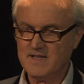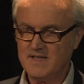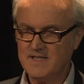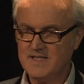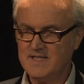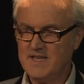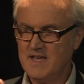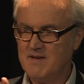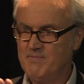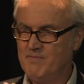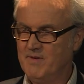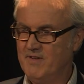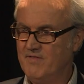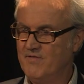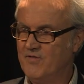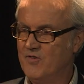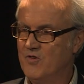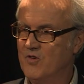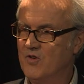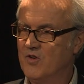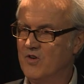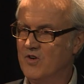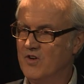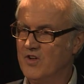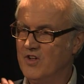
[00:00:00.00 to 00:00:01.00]
I said
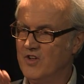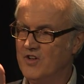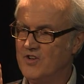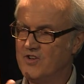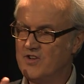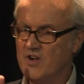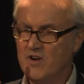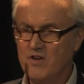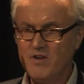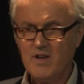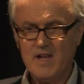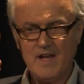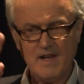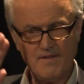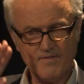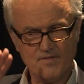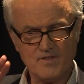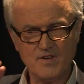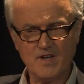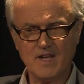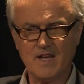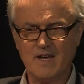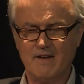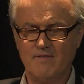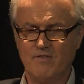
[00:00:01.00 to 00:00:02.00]
before, you don't have
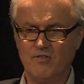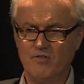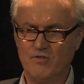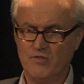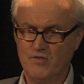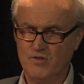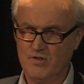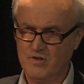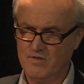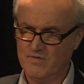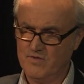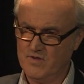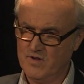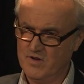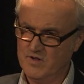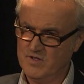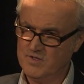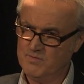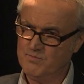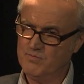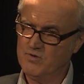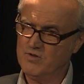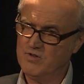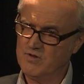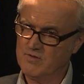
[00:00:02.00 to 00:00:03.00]
to cover all of those
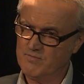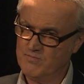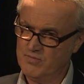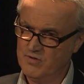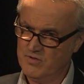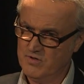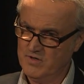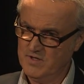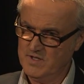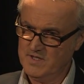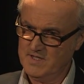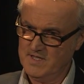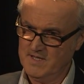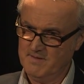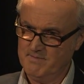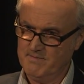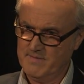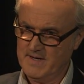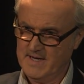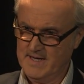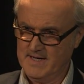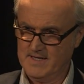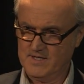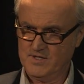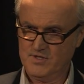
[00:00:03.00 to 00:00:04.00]
bullet points in
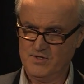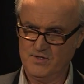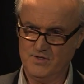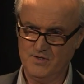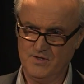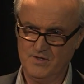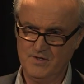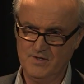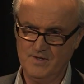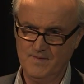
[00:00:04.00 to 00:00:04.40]
part 2.